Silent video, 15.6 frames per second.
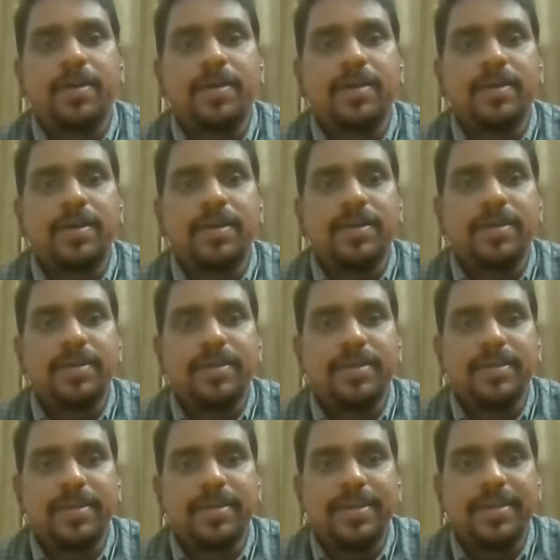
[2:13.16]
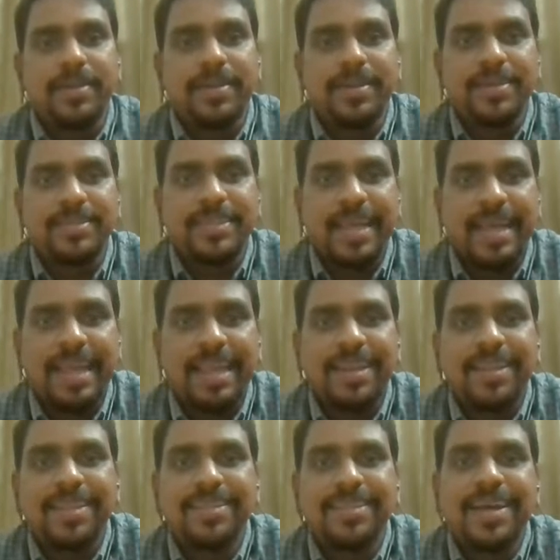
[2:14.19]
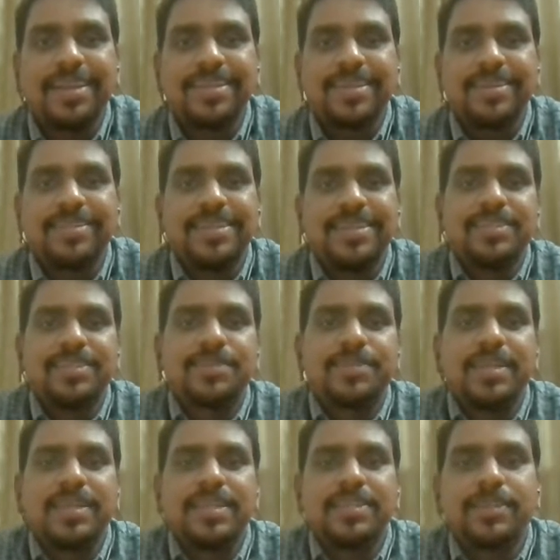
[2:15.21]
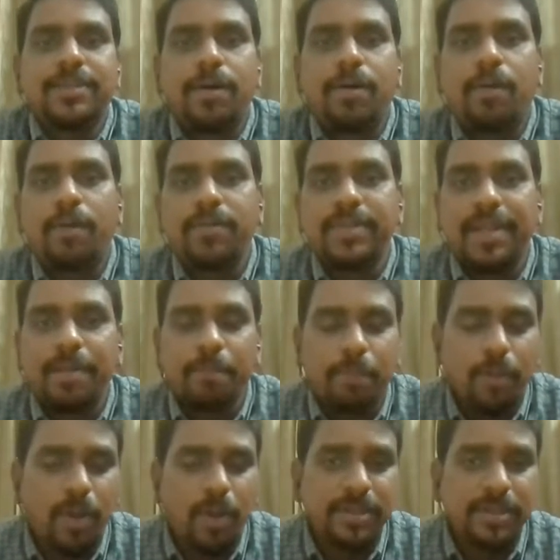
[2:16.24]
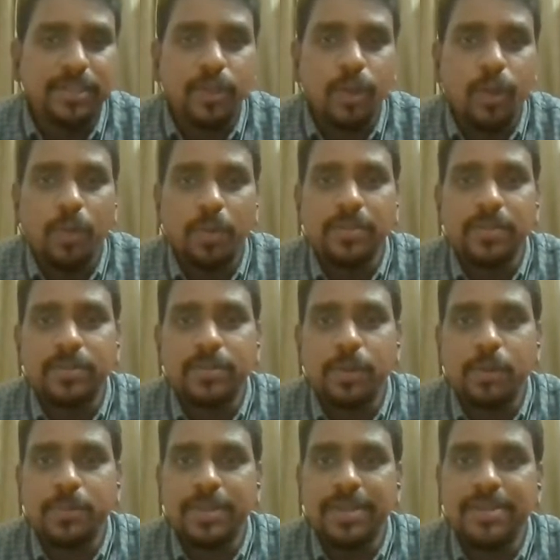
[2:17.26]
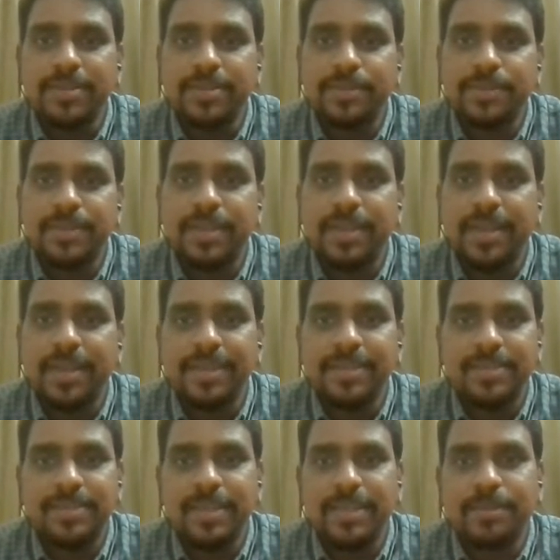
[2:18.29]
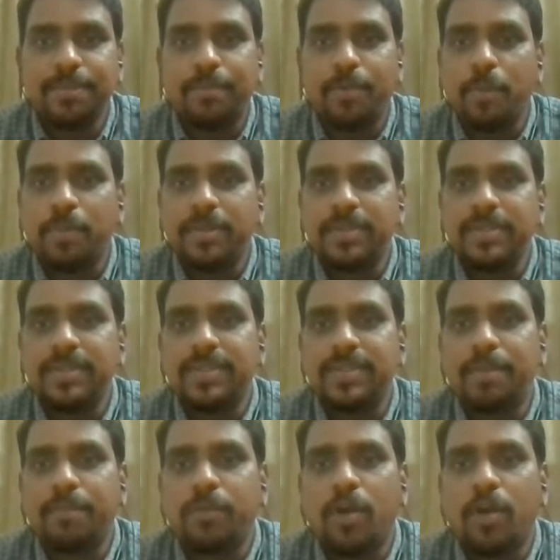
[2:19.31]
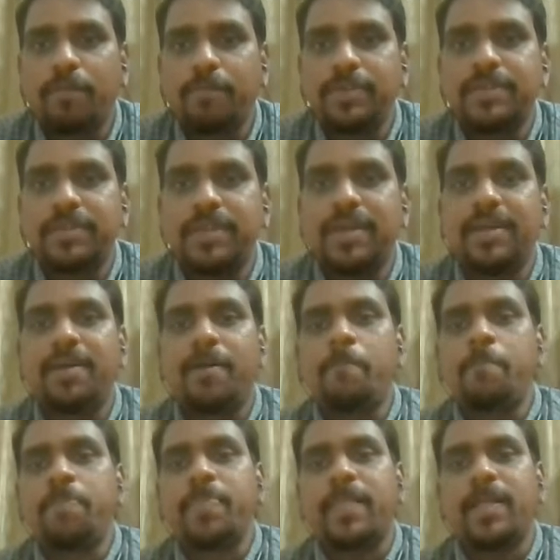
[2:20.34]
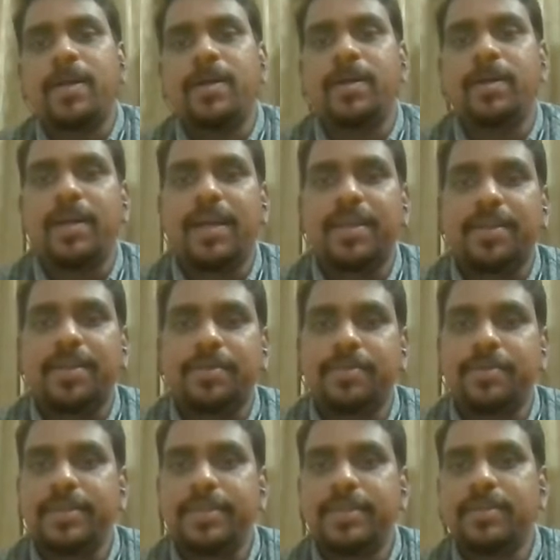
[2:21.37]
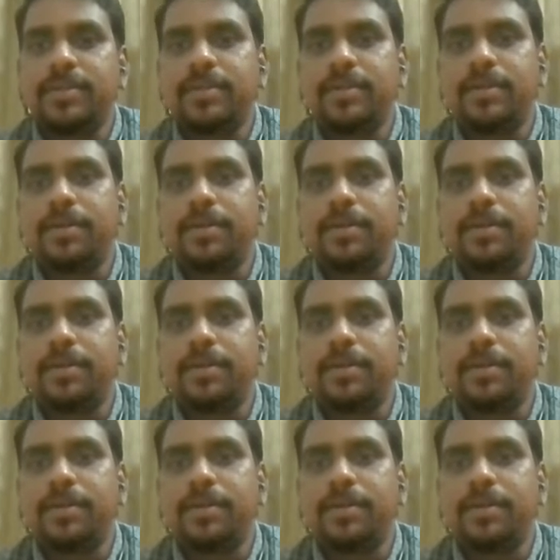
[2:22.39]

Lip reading: uh, is held that the industrialists or the employers hold the total industrial estate, properties, and profits accruing